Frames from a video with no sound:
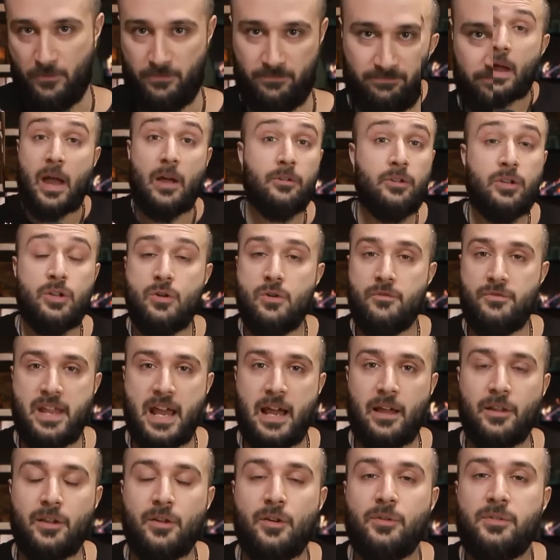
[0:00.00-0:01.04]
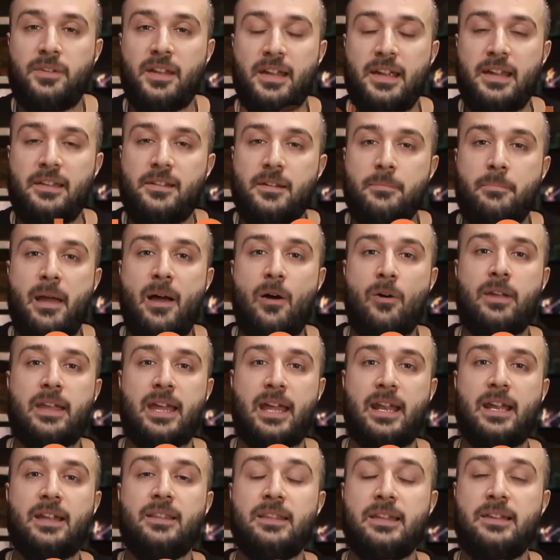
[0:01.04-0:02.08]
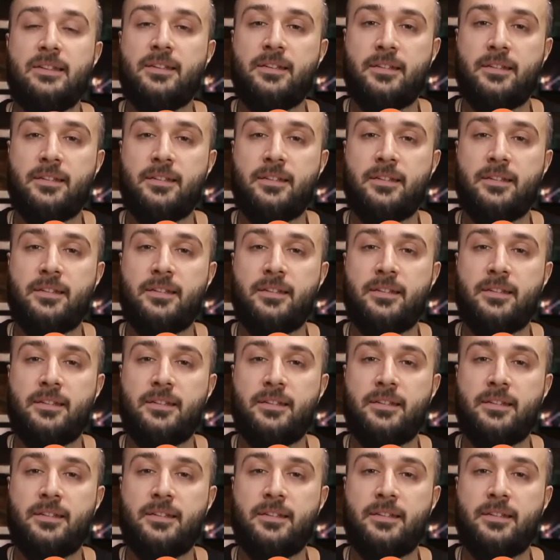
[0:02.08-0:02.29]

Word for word: Now, the round two of downloads is about getting the